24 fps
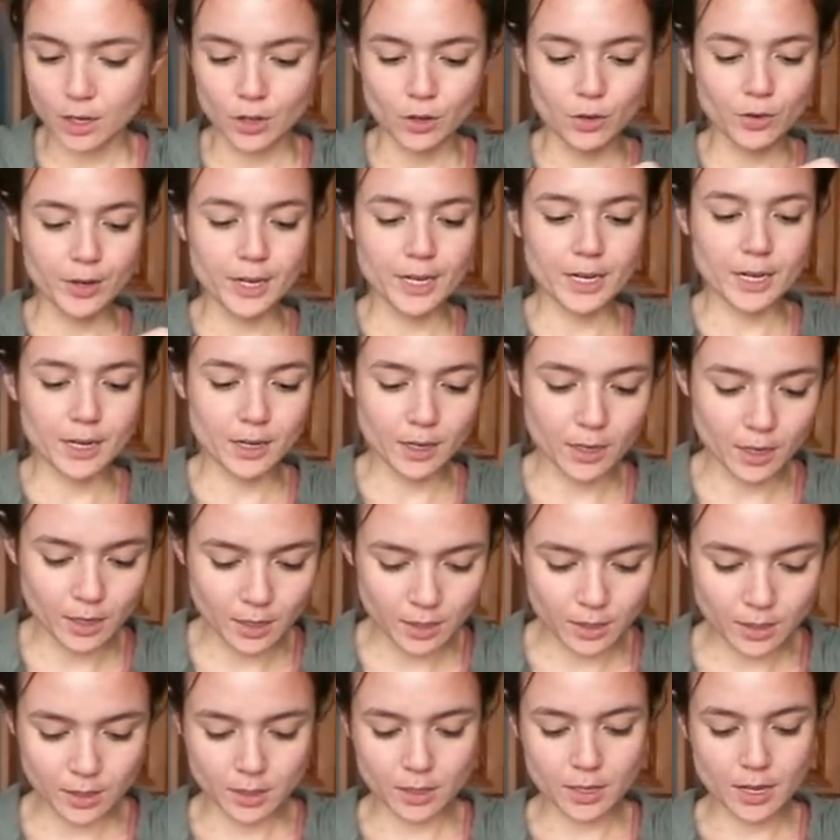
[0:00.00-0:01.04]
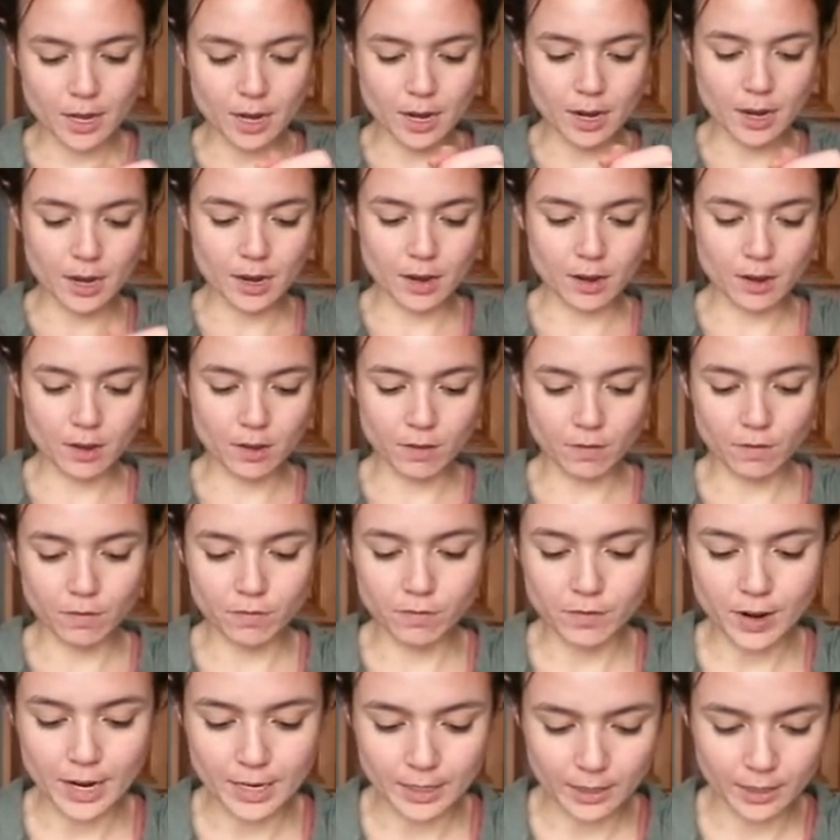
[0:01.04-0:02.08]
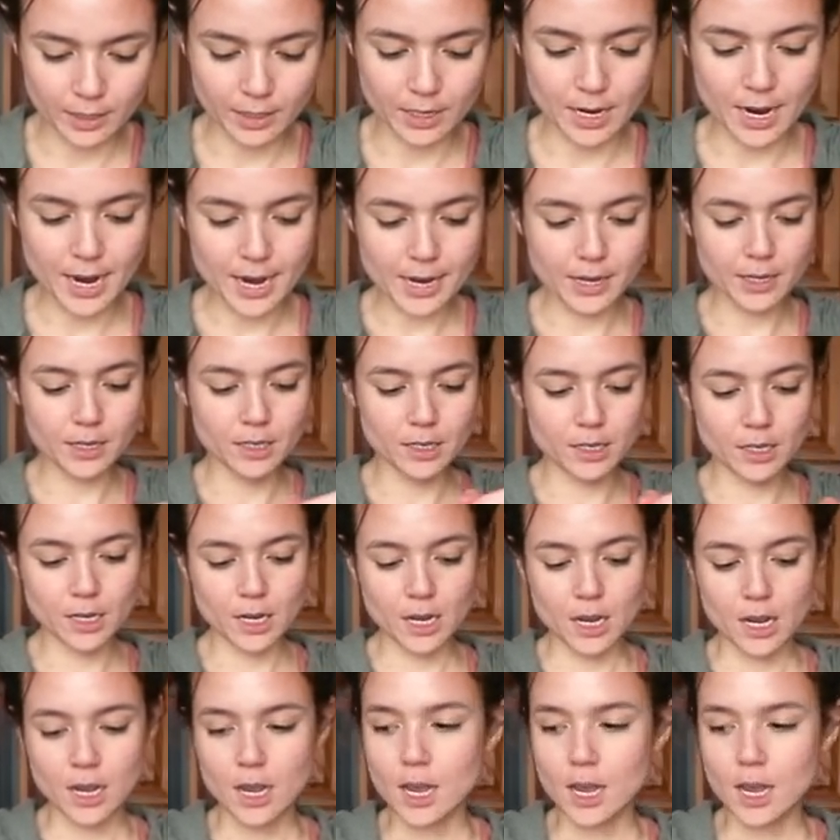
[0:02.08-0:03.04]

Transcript: green onions that I finely diced,